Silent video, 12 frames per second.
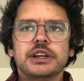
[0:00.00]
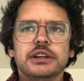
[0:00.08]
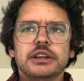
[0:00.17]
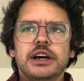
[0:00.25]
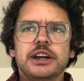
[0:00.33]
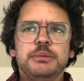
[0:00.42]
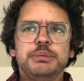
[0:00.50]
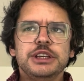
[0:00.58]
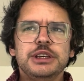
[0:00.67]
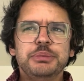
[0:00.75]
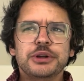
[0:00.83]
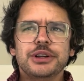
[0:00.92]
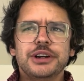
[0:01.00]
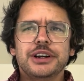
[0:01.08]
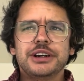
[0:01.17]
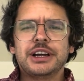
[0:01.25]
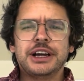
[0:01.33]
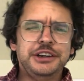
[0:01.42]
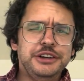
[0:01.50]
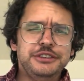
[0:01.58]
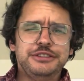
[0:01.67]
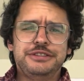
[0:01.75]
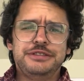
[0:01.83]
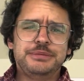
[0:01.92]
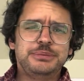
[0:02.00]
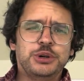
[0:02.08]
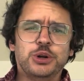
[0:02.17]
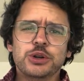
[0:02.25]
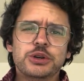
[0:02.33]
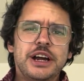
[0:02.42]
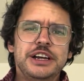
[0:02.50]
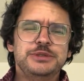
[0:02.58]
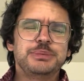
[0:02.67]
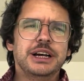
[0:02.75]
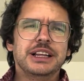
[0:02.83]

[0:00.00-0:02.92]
a lot of people are kind of polarized by,